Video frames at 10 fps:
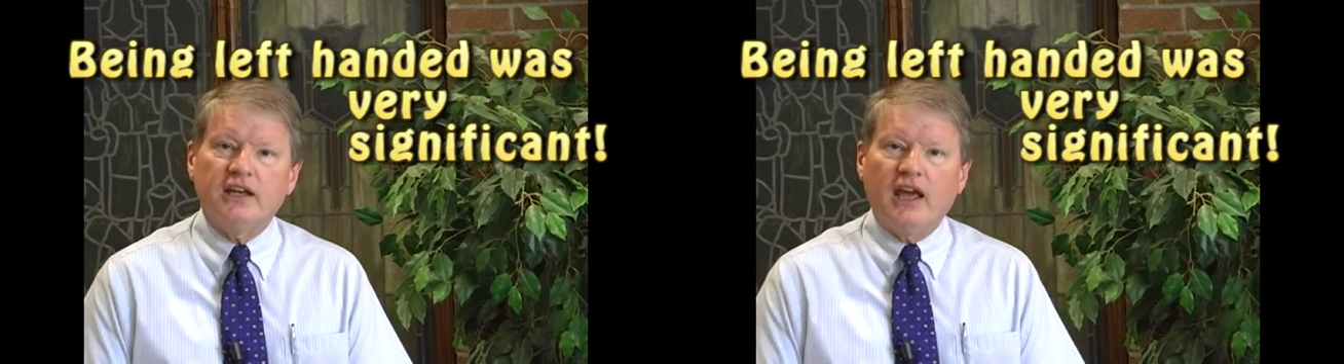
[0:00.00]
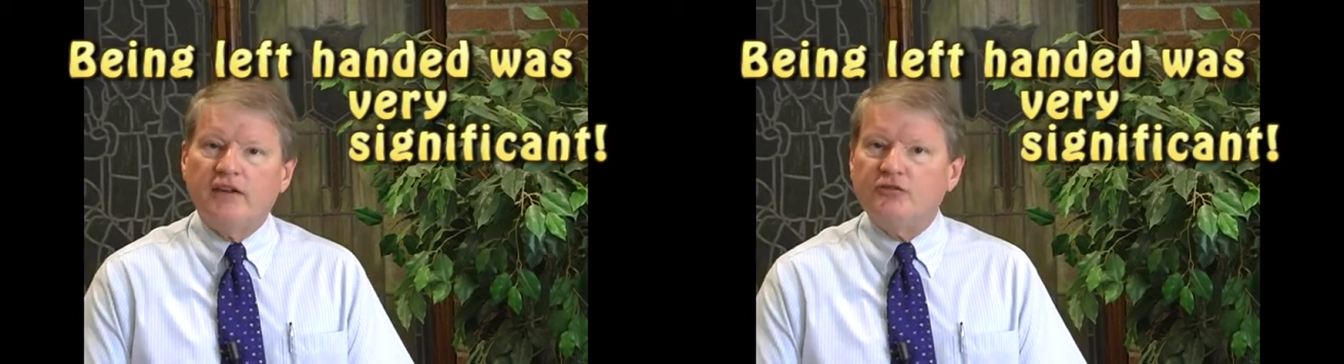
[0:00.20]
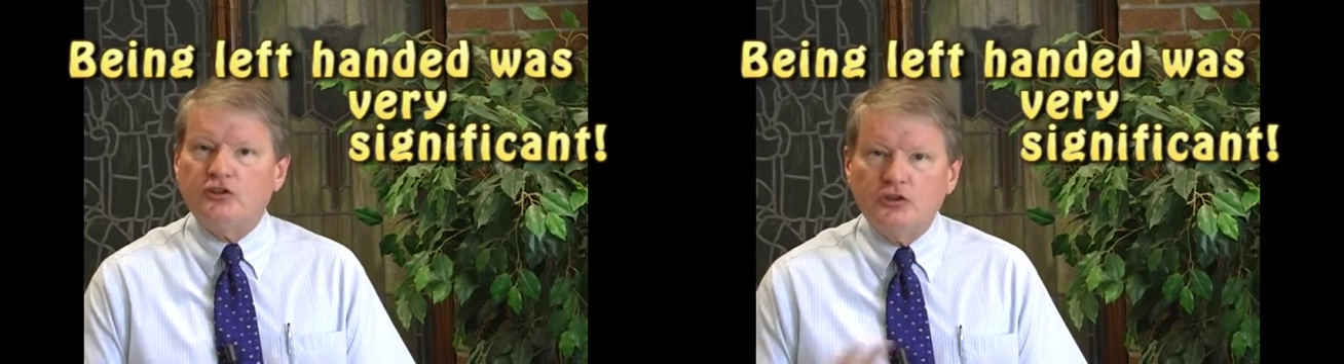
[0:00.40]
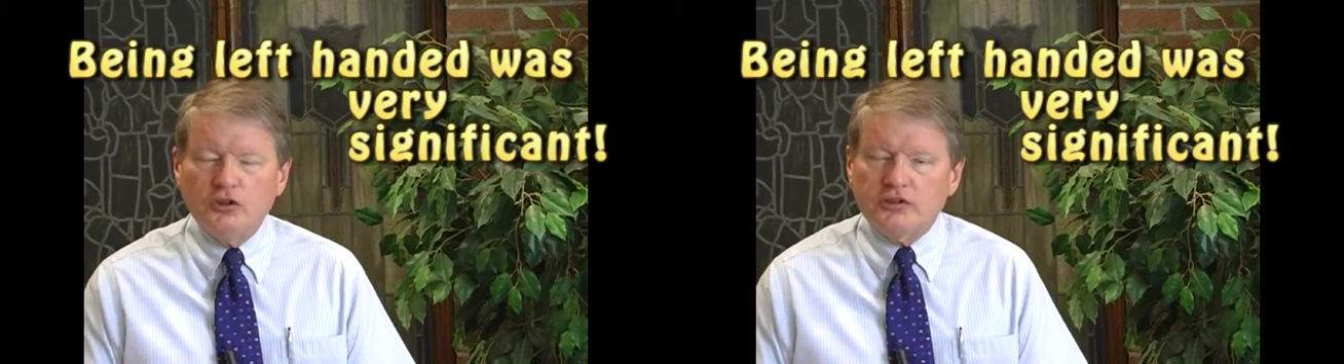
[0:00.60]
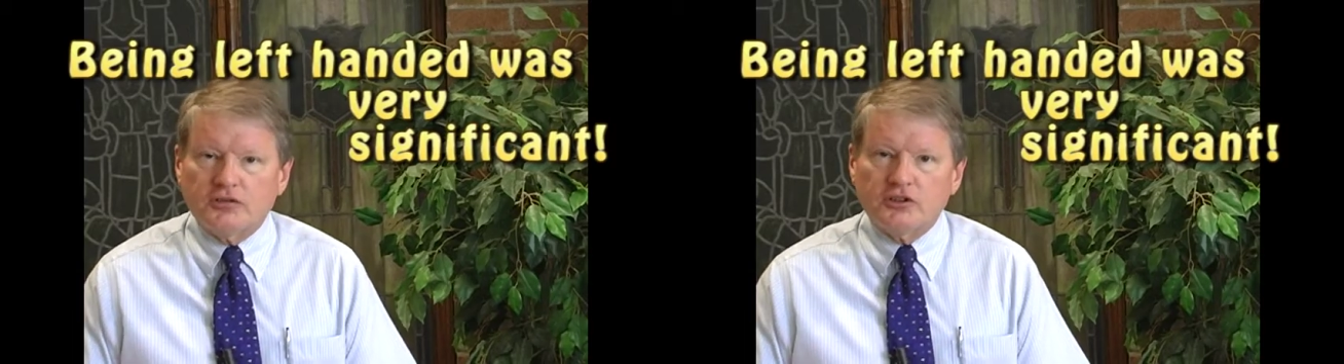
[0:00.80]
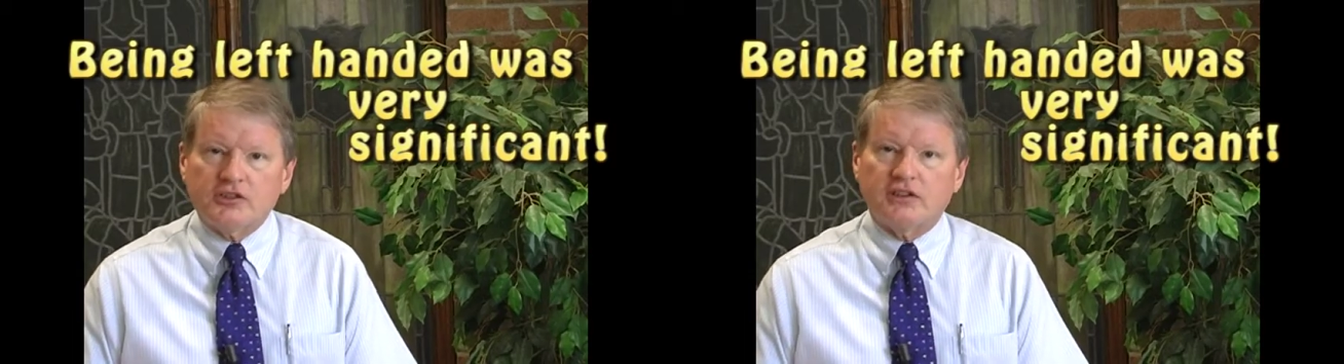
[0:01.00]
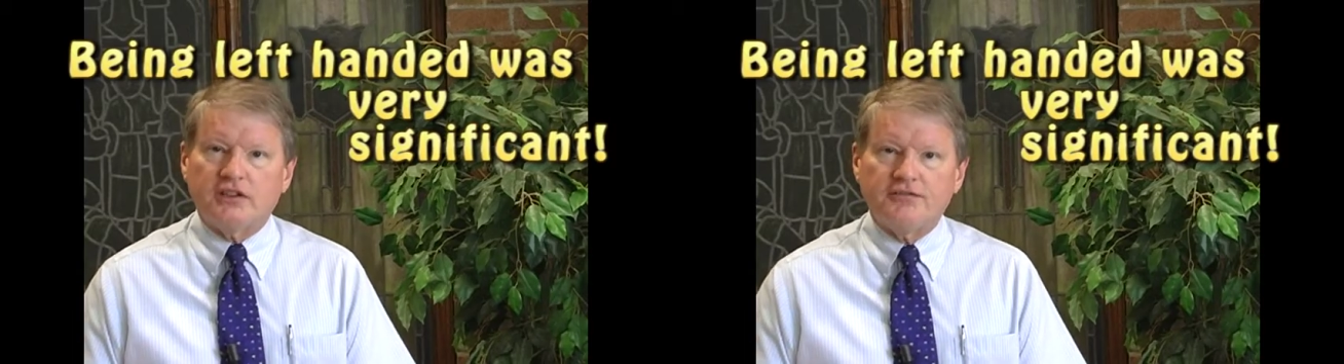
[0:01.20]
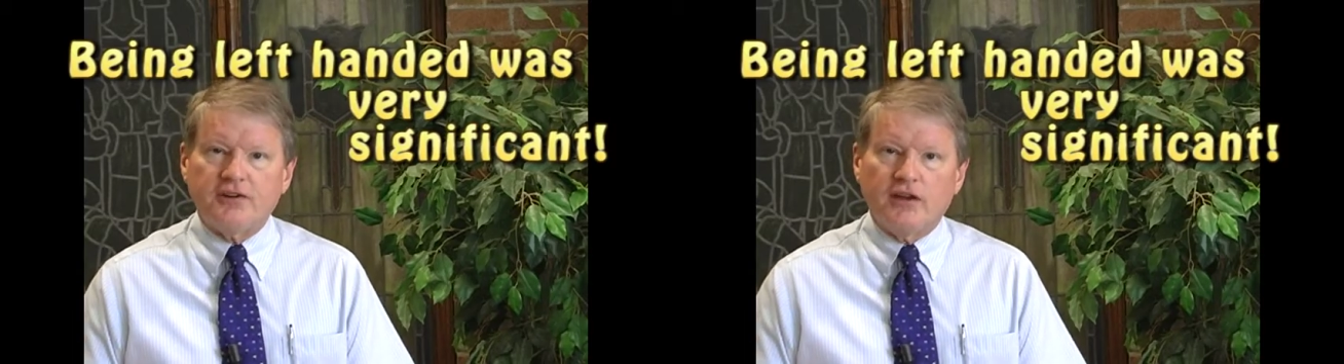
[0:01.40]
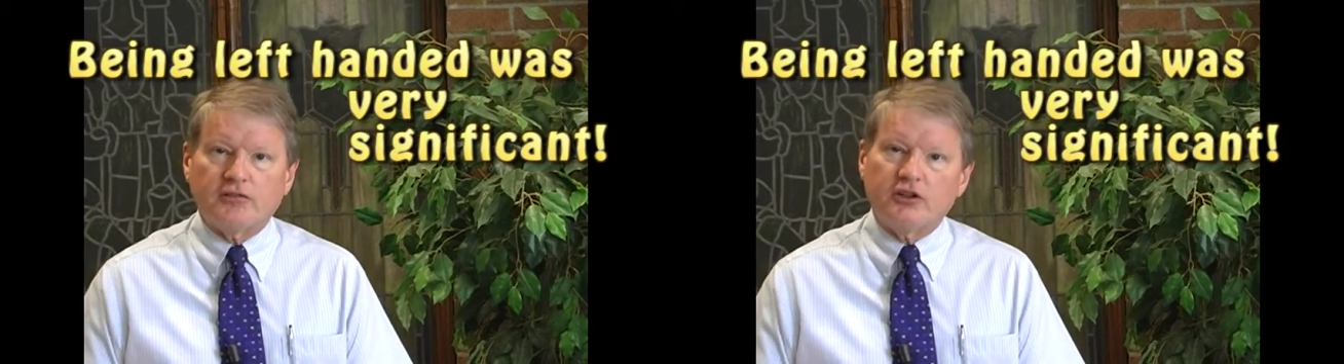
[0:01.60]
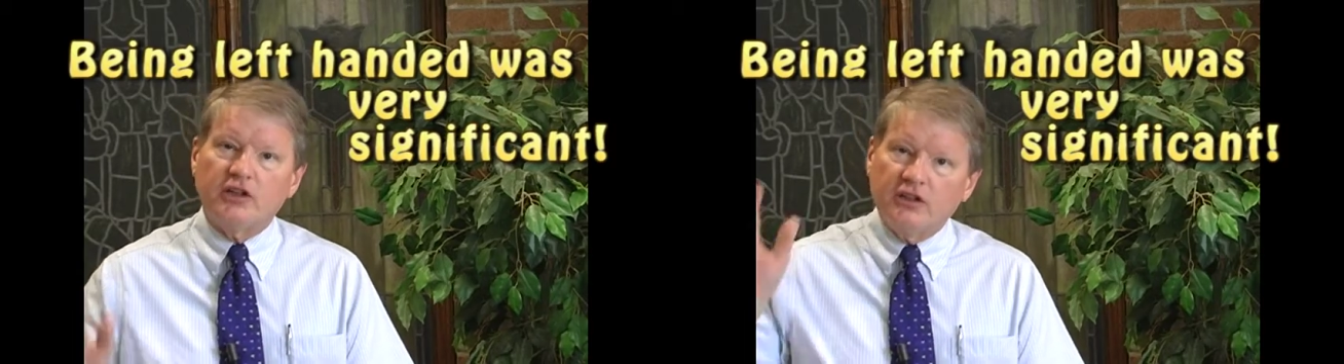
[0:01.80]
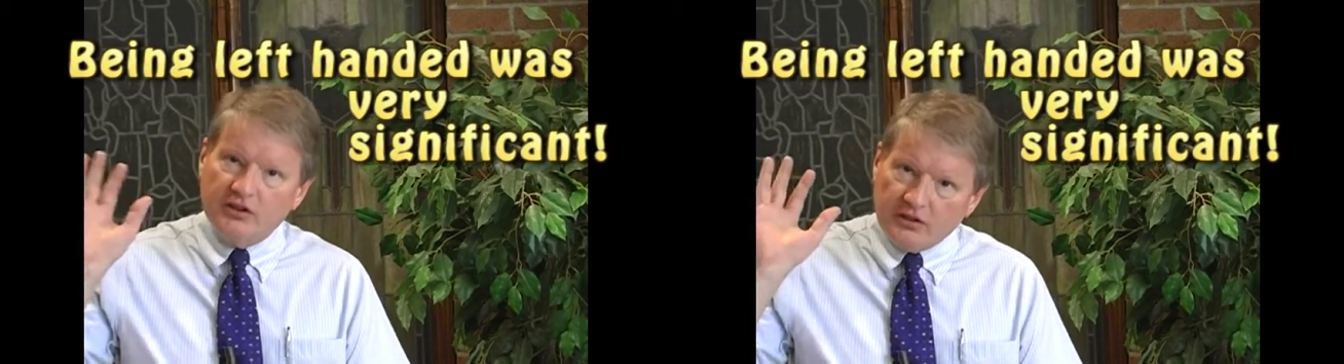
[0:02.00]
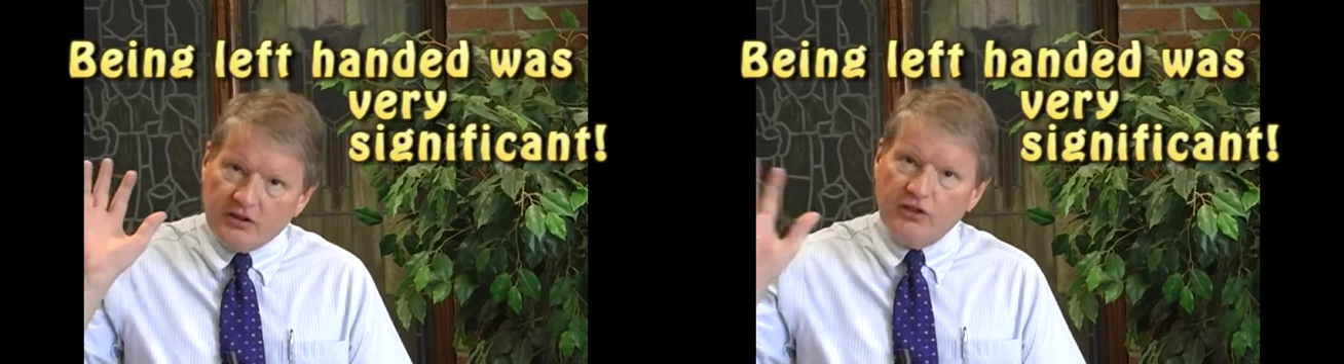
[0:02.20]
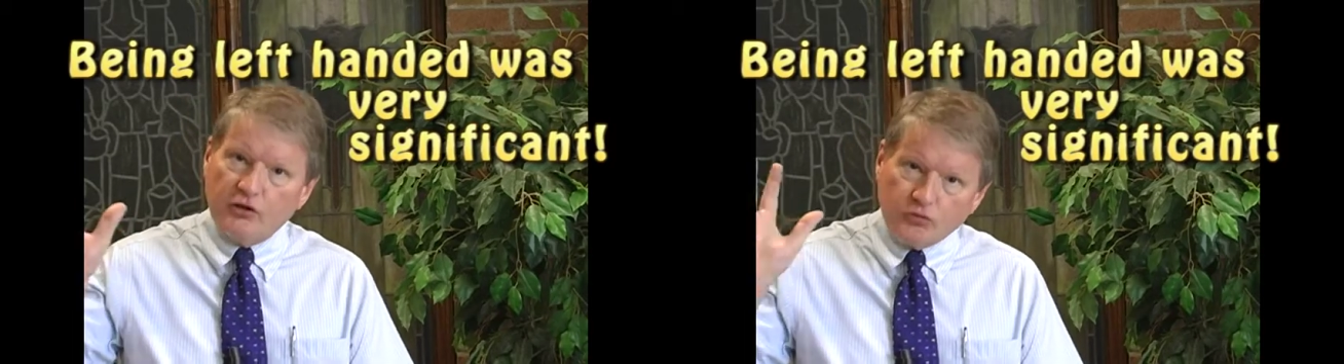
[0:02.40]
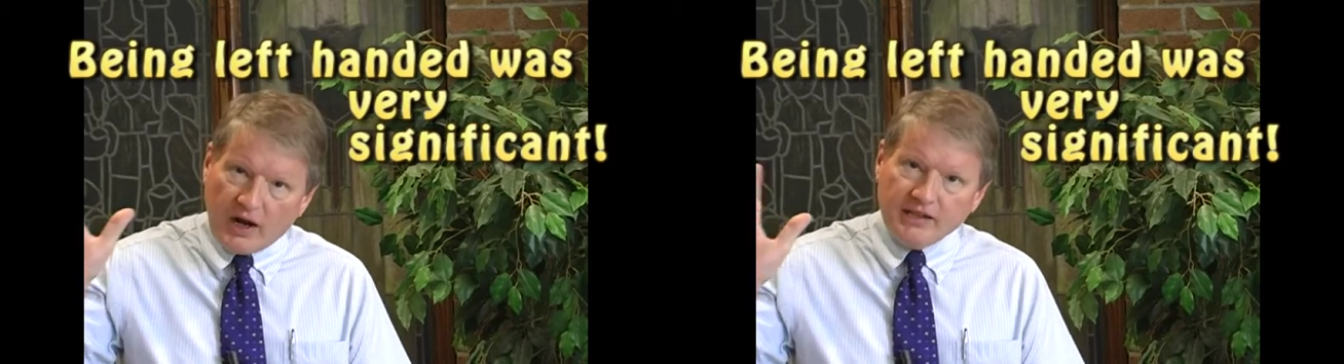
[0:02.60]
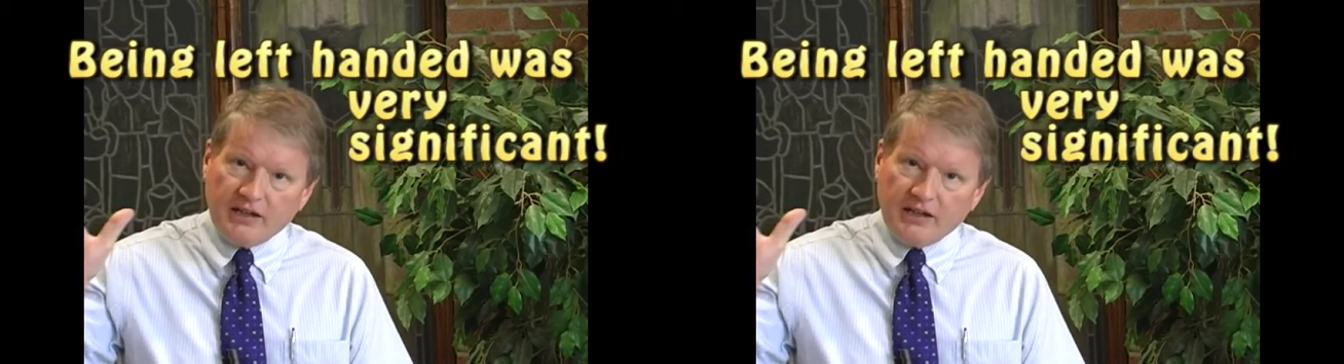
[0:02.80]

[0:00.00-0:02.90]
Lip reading: have universally favored the right